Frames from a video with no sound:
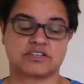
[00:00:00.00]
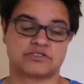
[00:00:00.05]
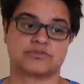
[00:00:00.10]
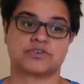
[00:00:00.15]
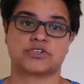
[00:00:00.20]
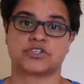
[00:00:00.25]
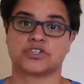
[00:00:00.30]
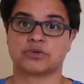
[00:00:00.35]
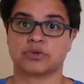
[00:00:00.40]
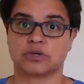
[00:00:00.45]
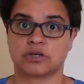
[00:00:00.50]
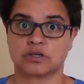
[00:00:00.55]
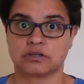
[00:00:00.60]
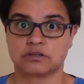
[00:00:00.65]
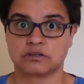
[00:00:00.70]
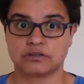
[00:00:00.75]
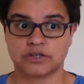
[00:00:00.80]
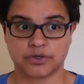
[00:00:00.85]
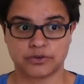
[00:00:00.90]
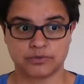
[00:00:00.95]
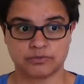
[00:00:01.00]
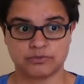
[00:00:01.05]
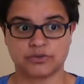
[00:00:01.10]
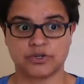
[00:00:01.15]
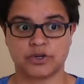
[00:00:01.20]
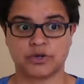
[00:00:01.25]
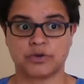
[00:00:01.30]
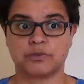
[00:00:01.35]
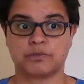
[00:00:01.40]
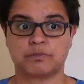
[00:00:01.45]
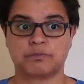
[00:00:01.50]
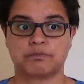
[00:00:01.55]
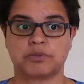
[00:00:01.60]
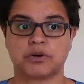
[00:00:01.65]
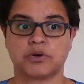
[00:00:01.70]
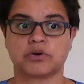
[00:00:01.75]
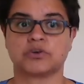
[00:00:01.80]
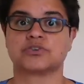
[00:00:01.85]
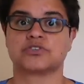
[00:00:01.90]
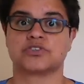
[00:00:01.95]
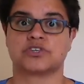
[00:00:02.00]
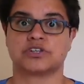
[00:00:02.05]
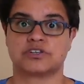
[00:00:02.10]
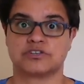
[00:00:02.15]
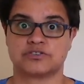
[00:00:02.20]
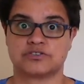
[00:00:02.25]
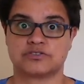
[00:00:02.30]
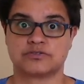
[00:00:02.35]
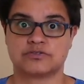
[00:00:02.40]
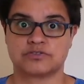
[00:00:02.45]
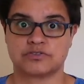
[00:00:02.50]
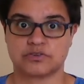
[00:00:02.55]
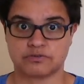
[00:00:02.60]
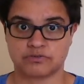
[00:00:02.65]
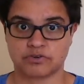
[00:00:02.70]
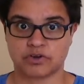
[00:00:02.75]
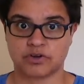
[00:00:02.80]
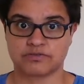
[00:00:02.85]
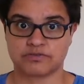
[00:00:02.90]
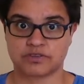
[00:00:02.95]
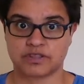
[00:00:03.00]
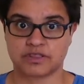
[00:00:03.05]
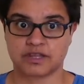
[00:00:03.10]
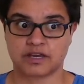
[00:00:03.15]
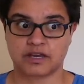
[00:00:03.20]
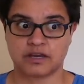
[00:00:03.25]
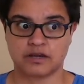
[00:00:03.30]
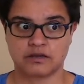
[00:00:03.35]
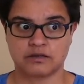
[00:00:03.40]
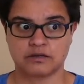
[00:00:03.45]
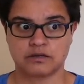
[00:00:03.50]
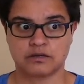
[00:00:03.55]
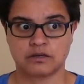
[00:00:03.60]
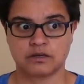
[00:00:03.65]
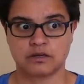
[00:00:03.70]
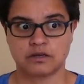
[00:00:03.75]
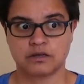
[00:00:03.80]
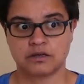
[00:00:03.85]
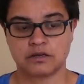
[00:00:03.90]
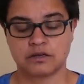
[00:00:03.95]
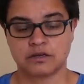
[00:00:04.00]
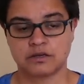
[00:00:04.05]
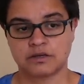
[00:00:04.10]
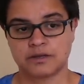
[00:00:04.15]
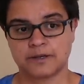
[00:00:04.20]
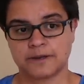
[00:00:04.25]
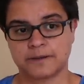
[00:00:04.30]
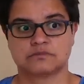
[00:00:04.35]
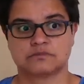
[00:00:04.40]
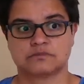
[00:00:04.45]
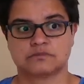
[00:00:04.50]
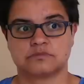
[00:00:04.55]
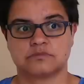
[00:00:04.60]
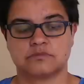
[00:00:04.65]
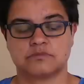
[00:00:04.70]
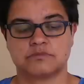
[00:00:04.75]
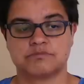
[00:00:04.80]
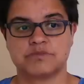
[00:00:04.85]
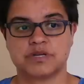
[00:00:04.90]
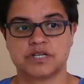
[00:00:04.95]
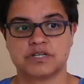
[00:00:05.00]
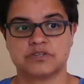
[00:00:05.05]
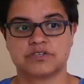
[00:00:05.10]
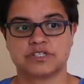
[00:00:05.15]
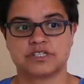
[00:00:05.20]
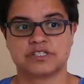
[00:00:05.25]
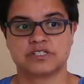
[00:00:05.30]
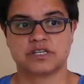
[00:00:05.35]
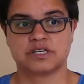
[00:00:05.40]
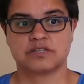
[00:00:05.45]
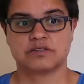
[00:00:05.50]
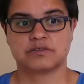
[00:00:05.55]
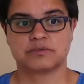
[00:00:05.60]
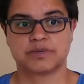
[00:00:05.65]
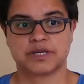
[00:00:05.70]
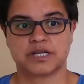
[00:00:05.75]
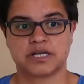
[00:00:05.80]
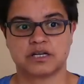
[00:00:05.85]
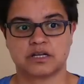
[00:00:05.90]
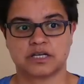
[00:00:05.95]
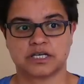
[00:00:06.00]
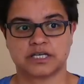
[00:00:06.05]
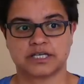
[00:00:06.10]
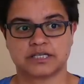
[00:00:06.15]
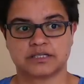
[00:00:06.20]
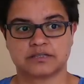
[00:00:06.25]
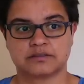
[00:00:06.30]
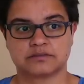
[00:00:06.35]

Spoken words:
for sure. No person is surviving that. Miller has either been, like,